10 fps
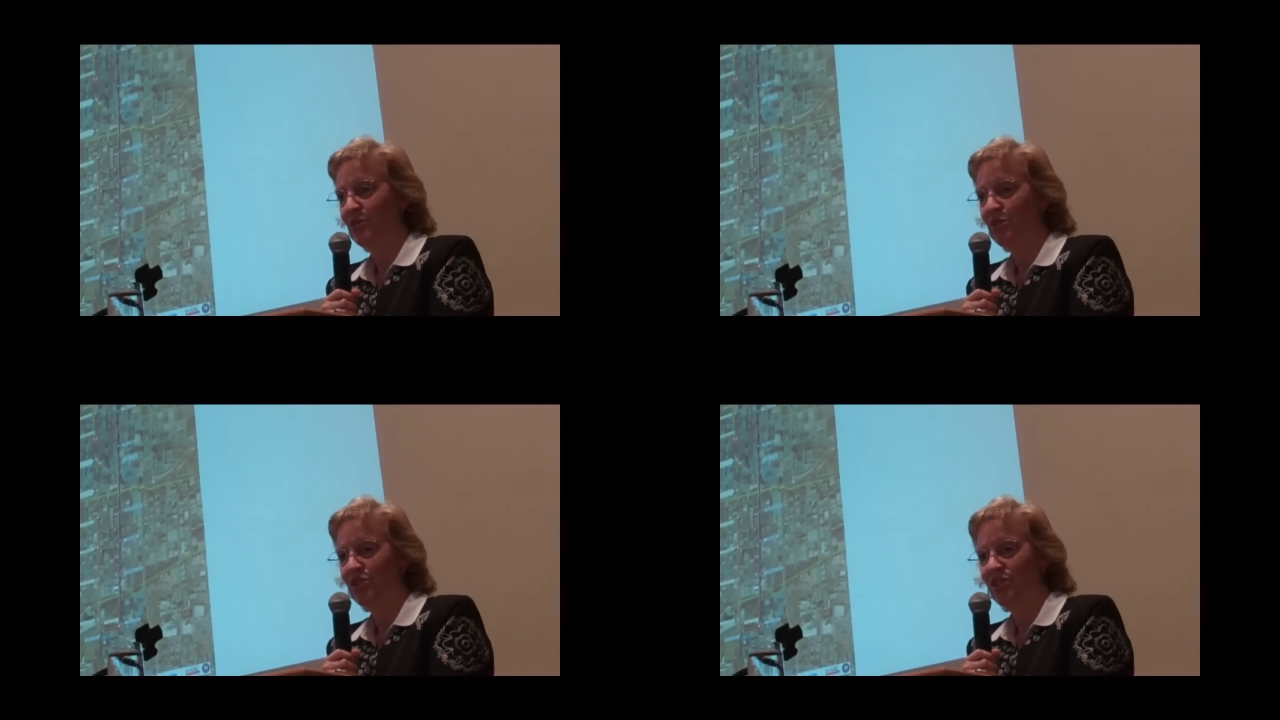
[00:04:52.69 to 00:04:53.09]

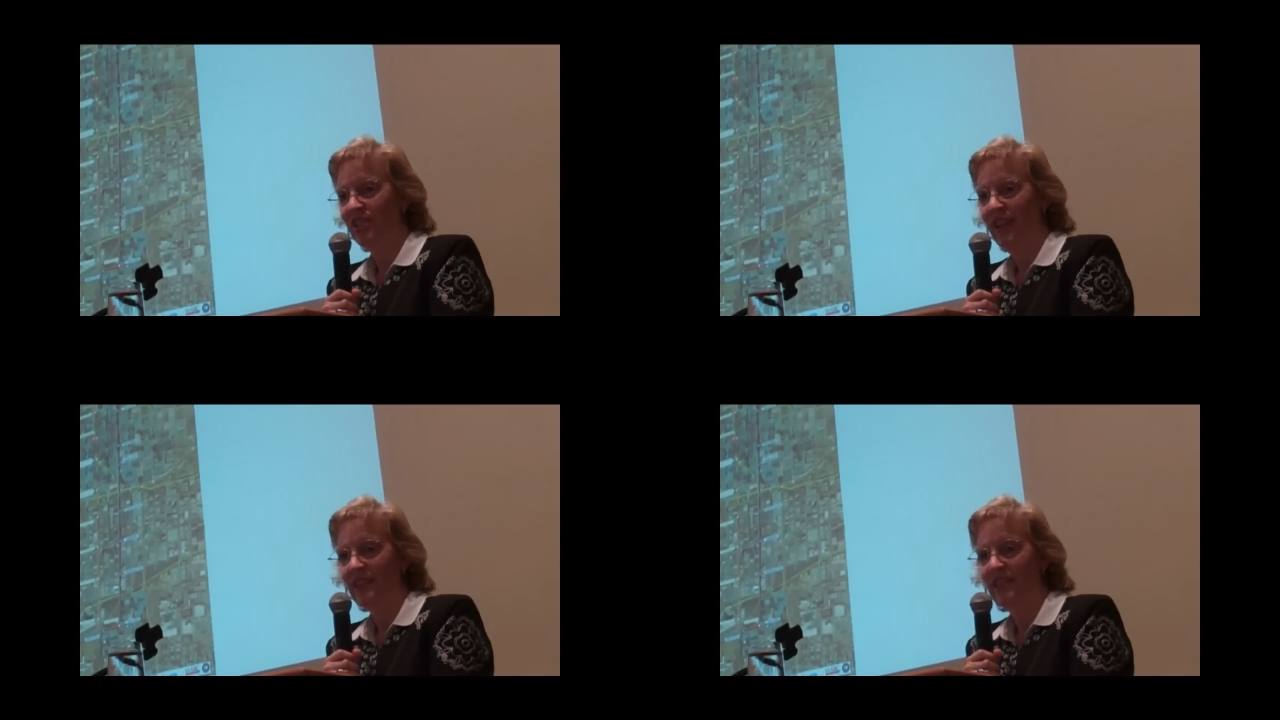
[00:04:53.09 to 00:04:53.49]
it was
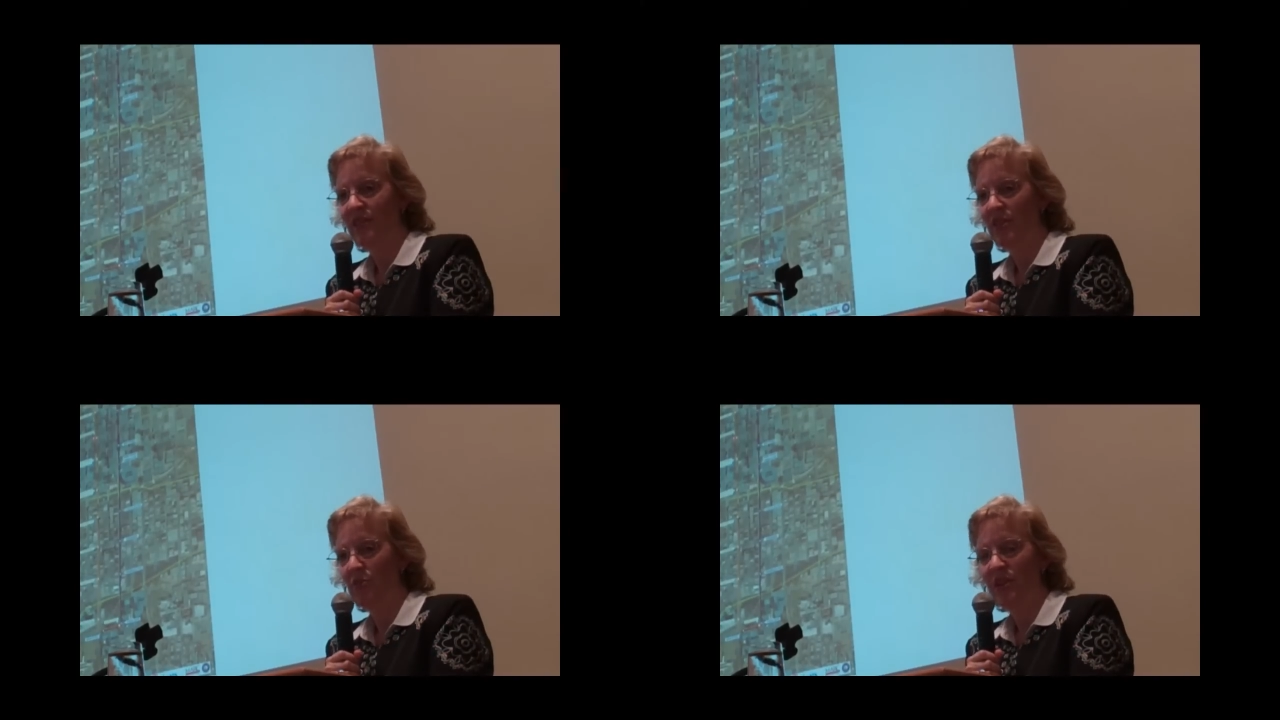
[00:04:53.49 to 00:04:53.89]
just an
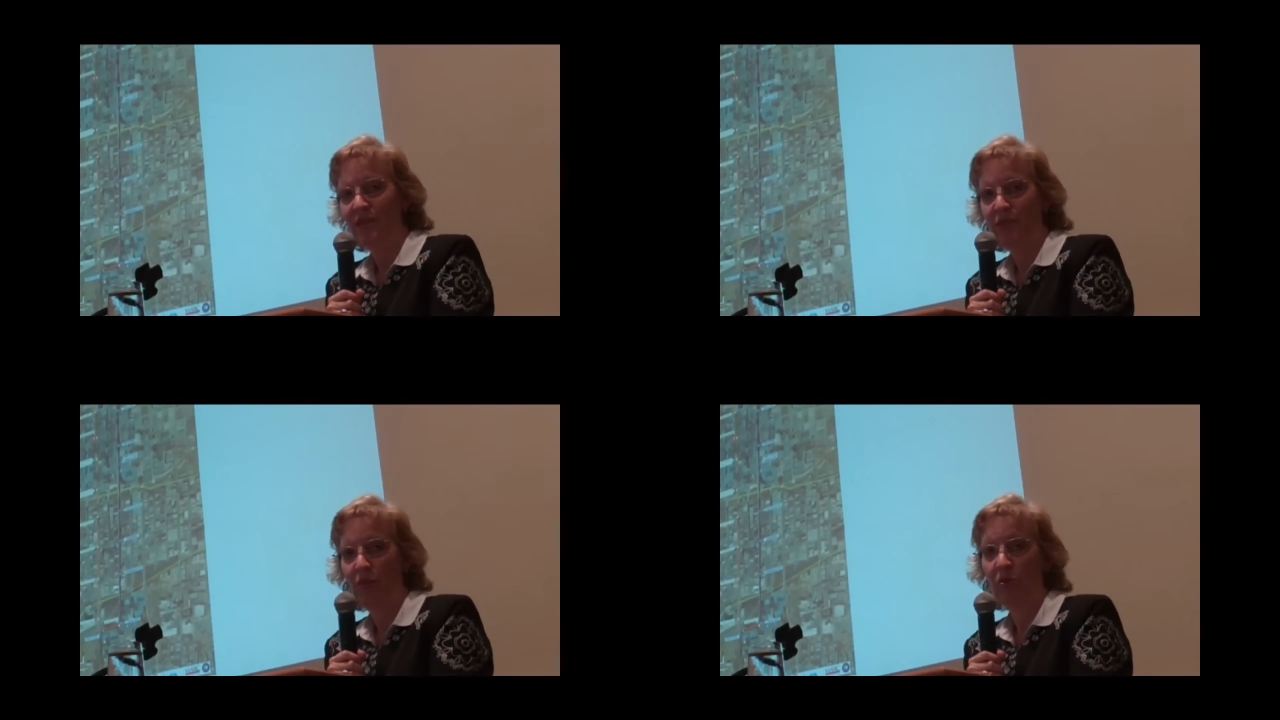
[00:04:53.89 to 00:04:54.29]
activity that we
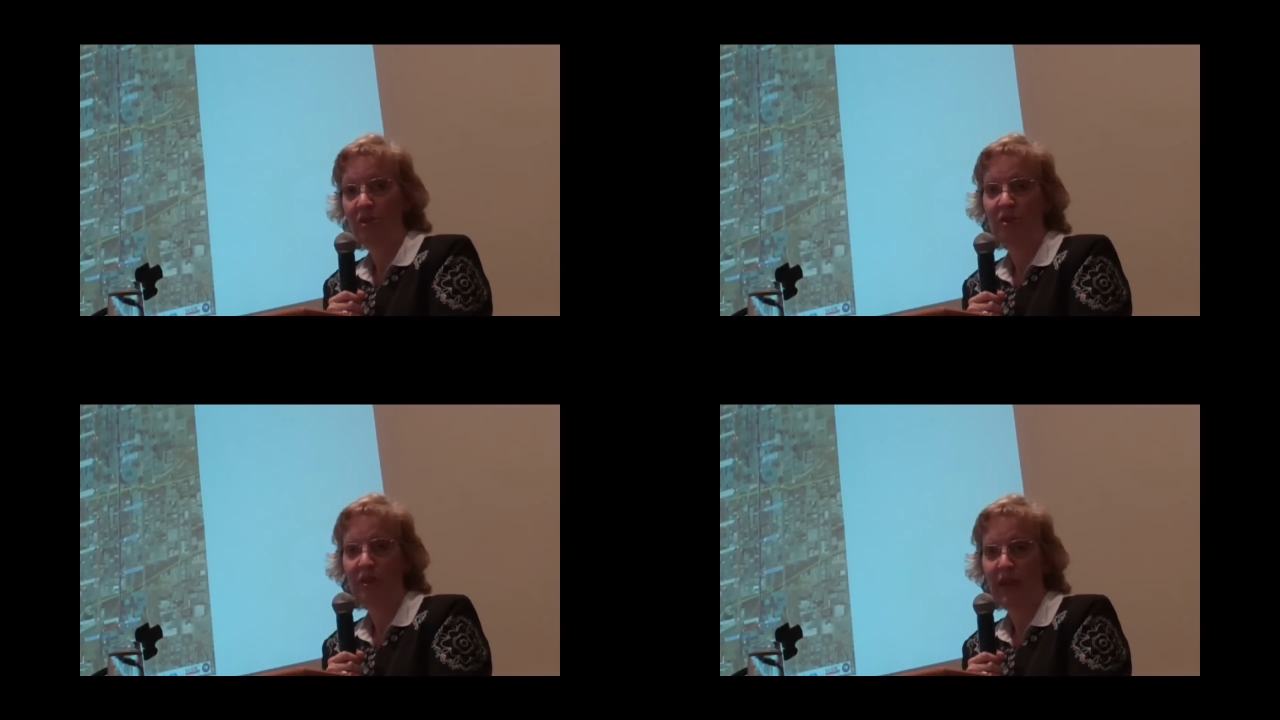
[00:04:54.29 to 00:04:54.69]
didn't feel we
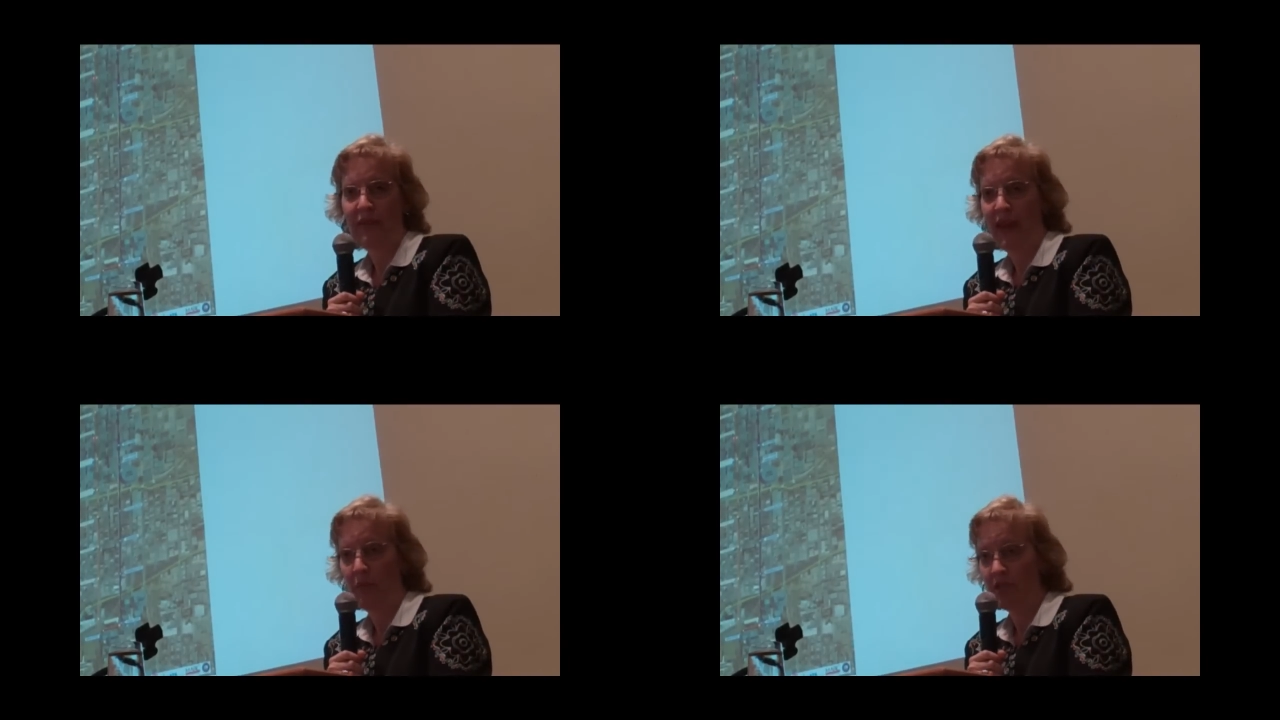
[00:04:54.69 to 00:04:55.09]
were going to
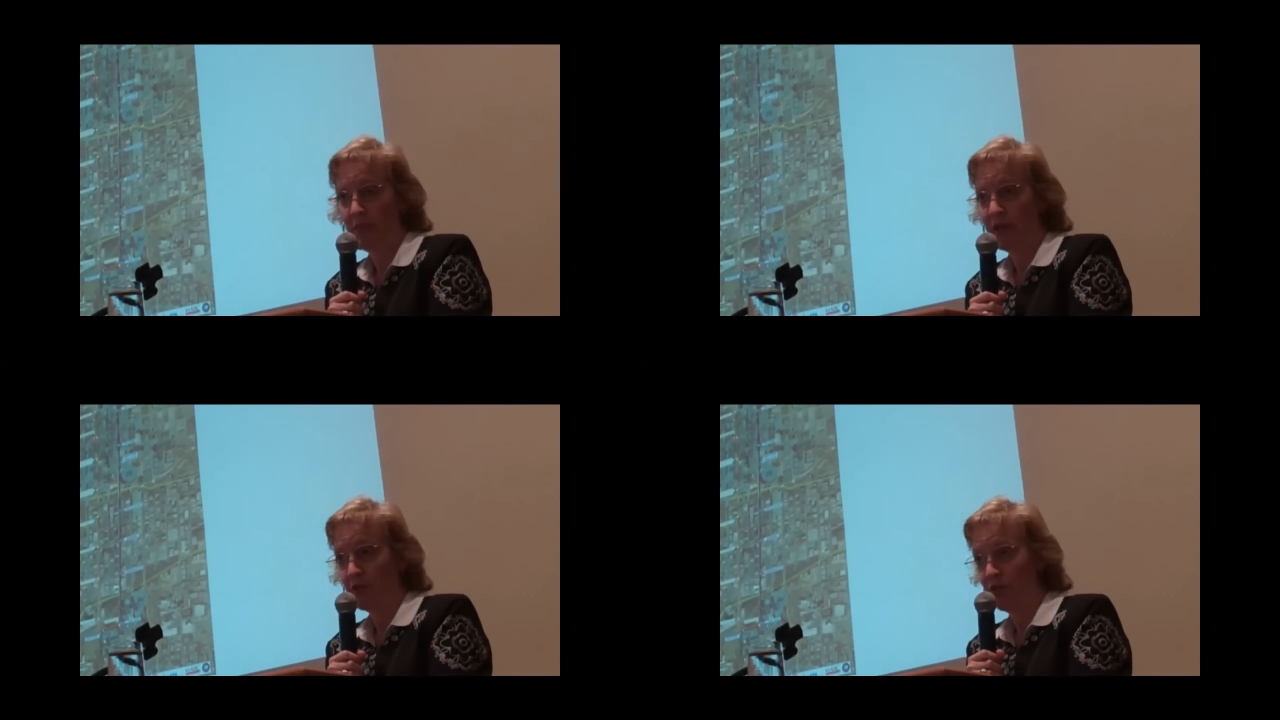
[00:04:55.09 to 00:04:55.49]
get that
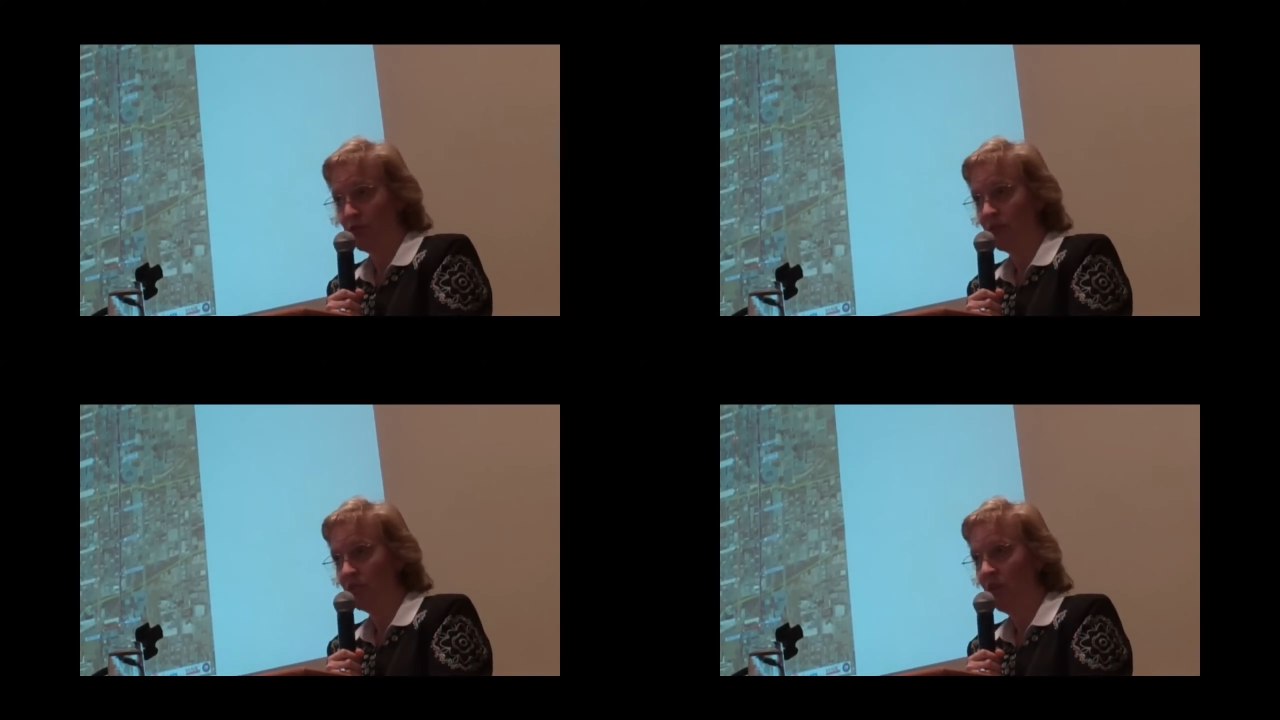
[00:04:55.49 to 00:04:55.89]
much better
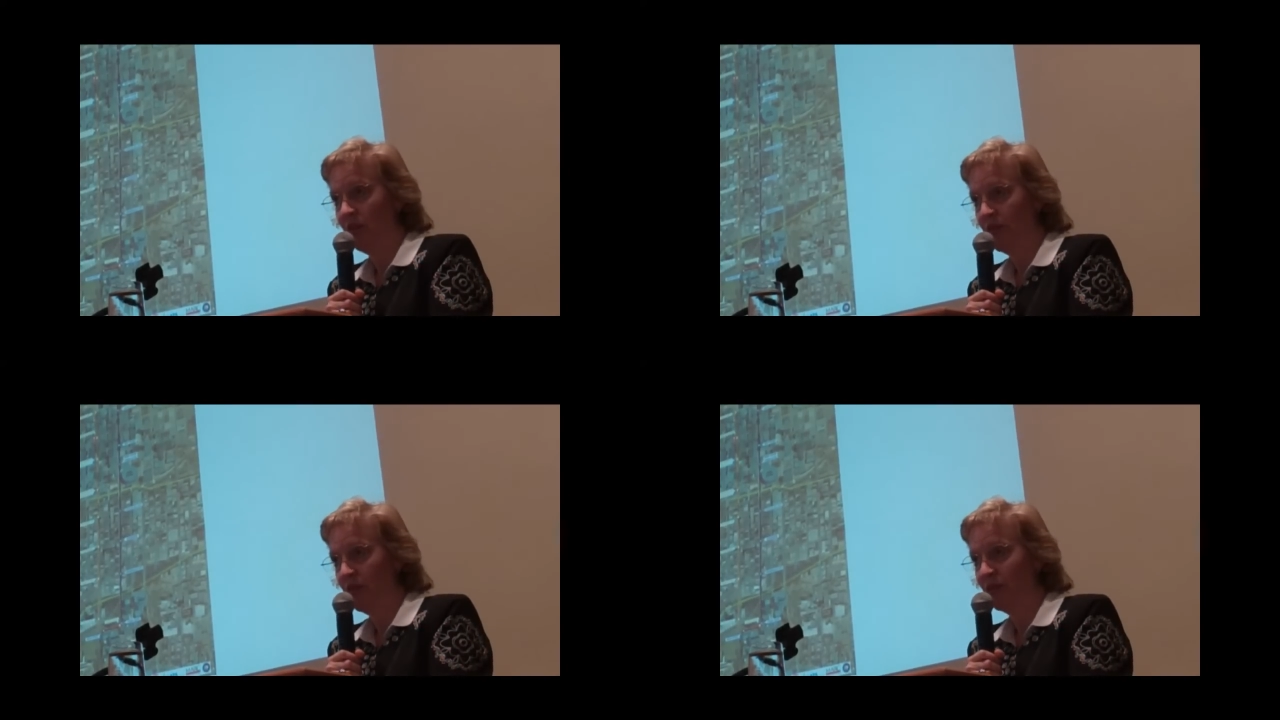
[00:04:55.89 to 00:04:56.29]
service
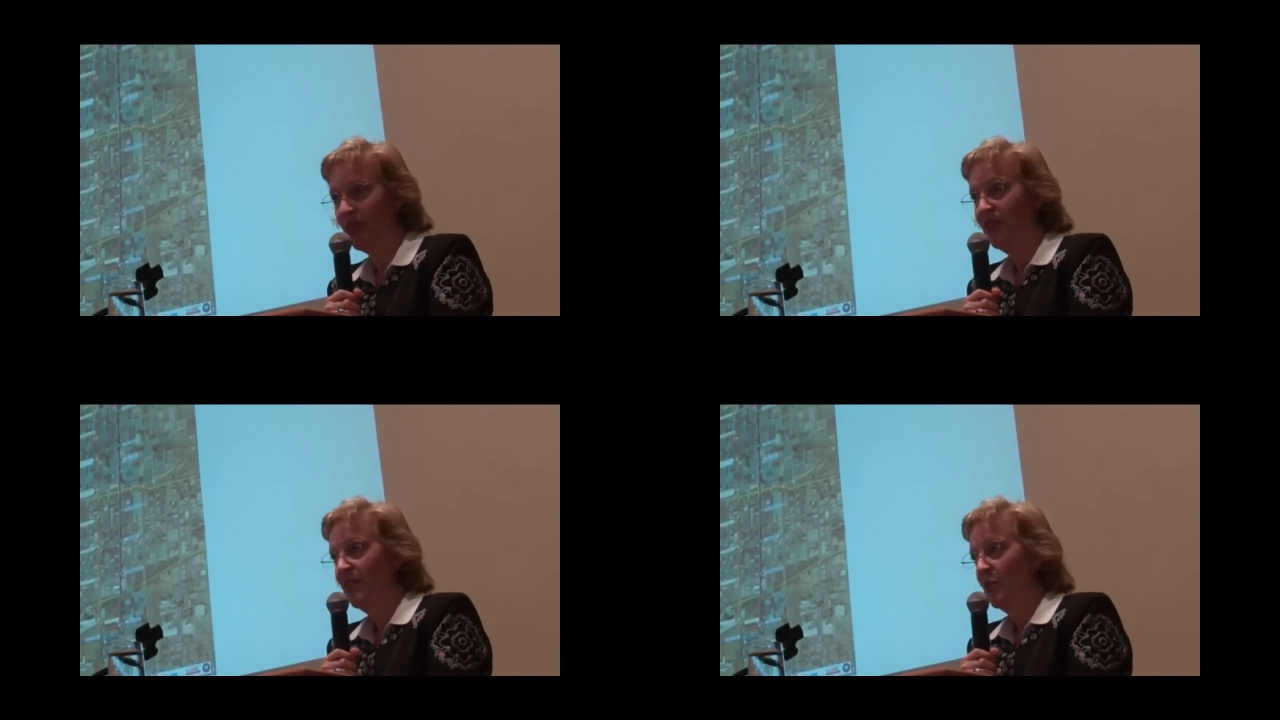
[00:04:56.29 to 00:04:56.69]
off of